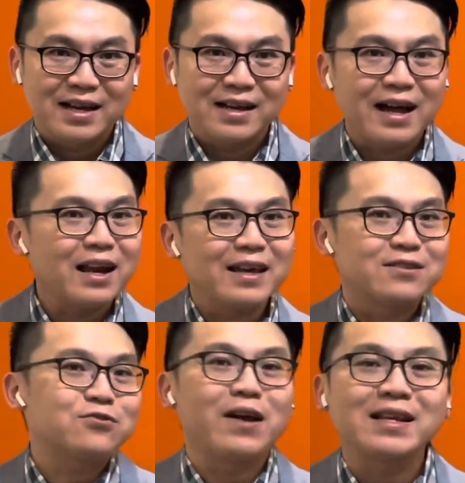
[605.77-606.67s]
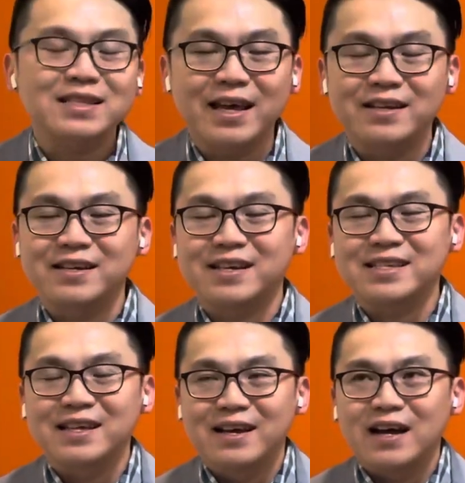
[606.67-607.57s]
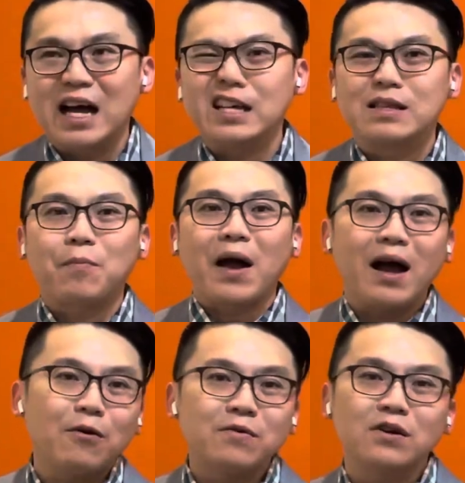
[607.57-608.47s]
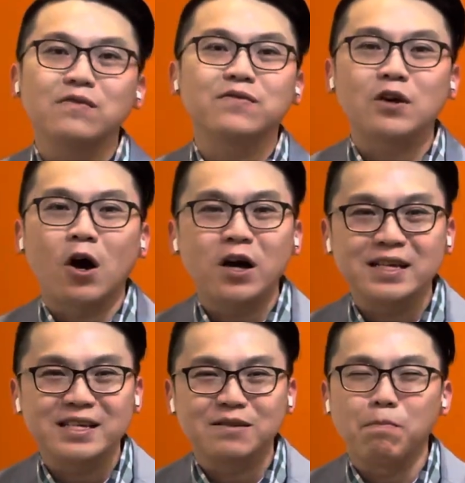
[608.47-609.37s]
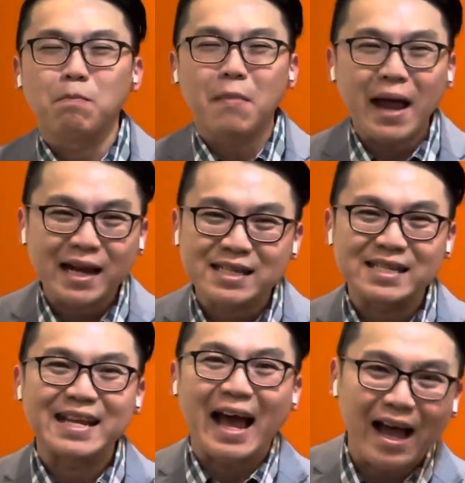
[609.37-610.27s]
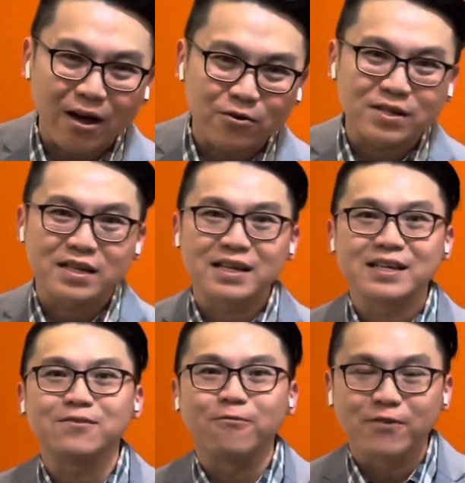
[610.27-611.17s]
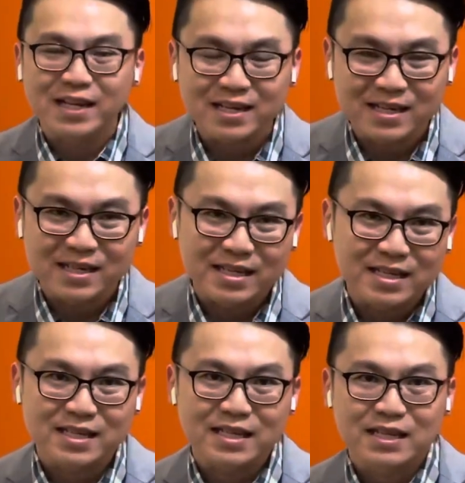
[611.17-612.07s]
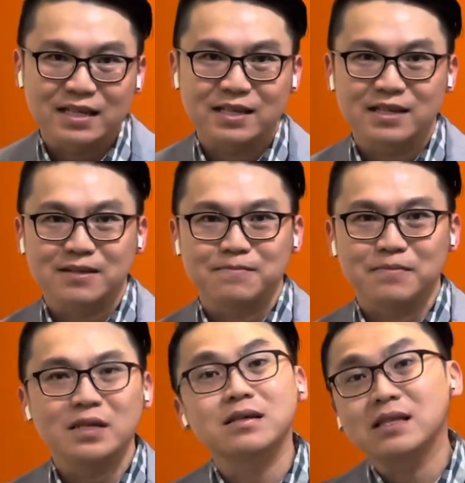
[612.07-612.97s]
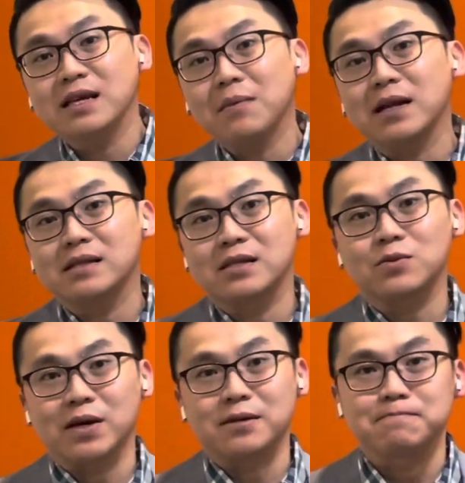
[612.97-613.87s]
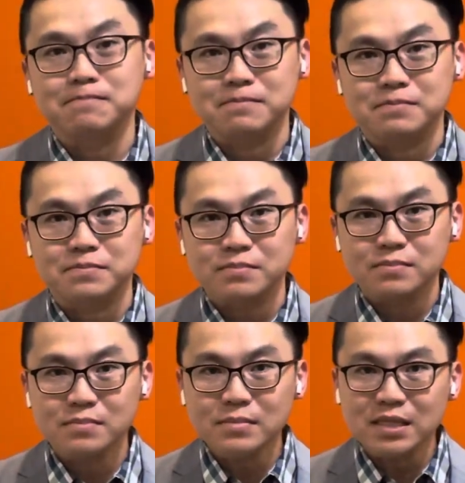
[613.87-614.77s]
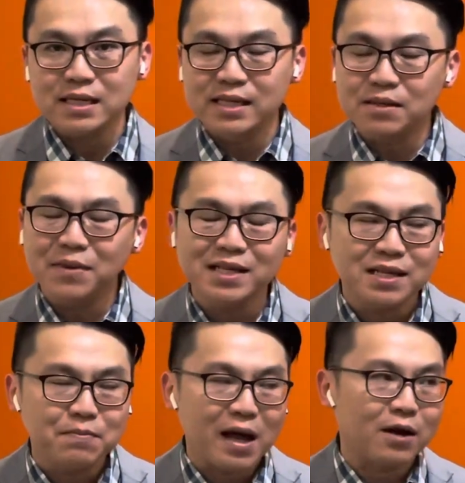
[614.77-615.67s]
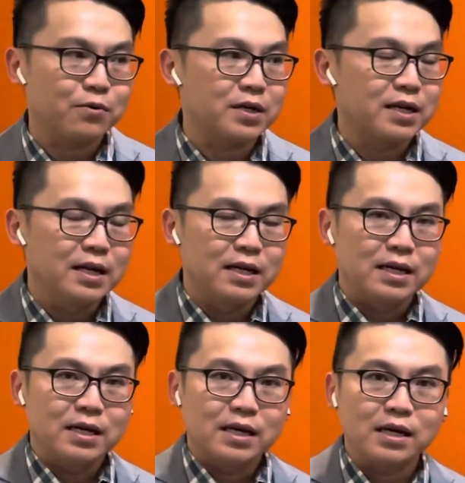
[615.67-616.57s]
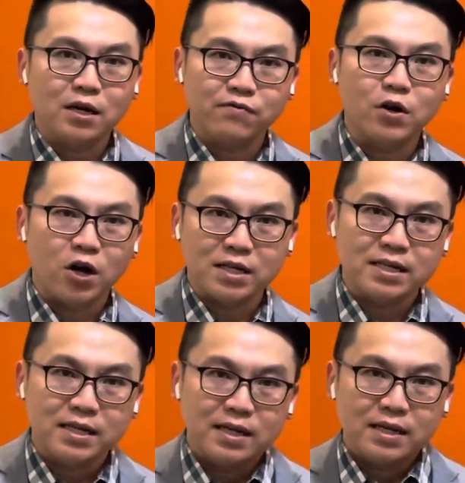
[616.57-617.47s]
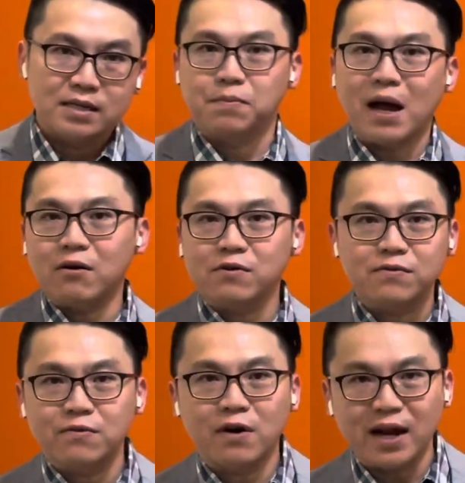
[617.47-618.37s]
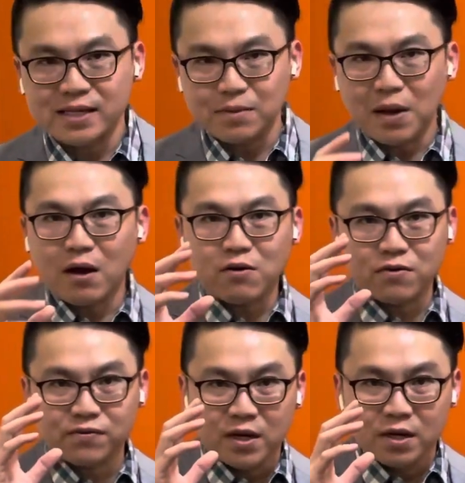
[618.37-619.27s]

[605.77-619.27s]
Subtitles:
I like to translate it as the power of God is maxed out in weakness. But think about it this way. This amazing power of God, the power of Christ, the power of